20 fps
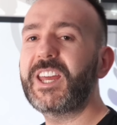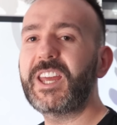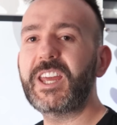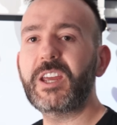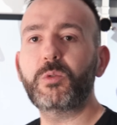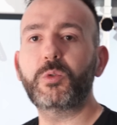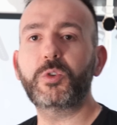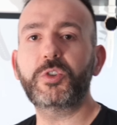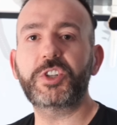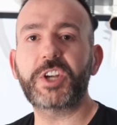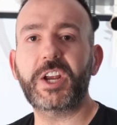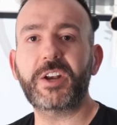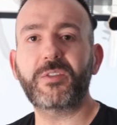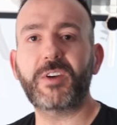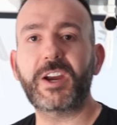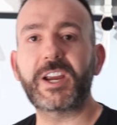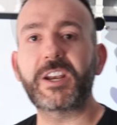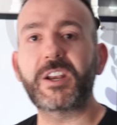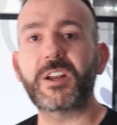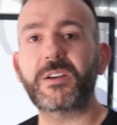It will
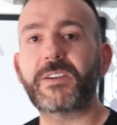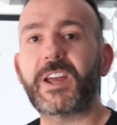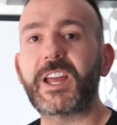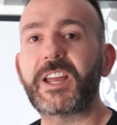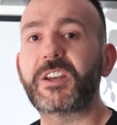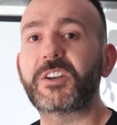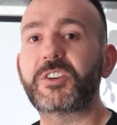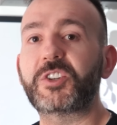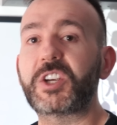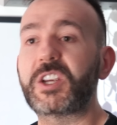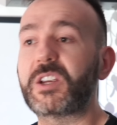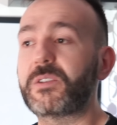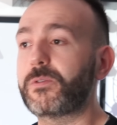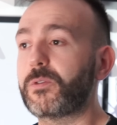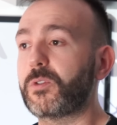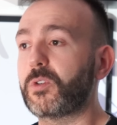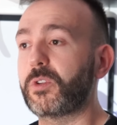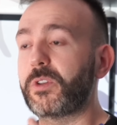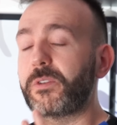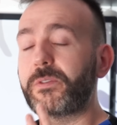generate enough energy
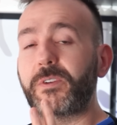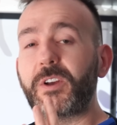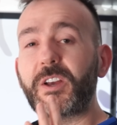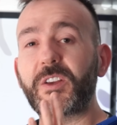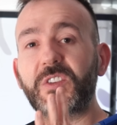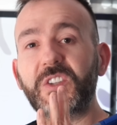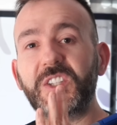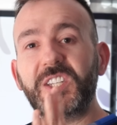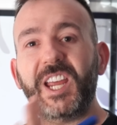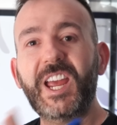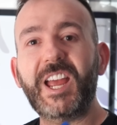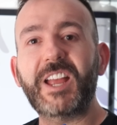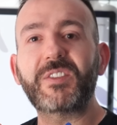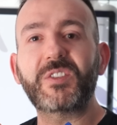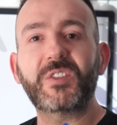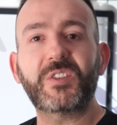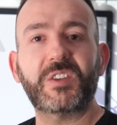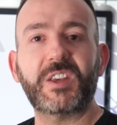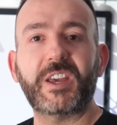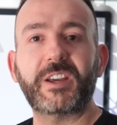for the first
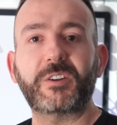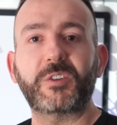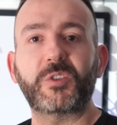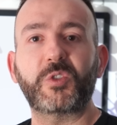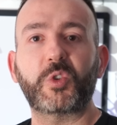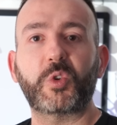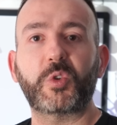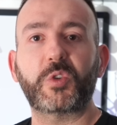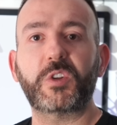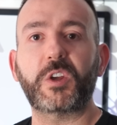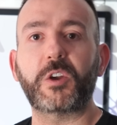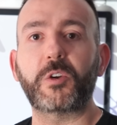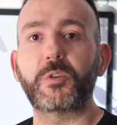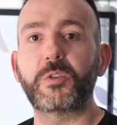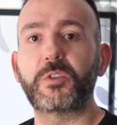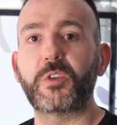10 seconds or so.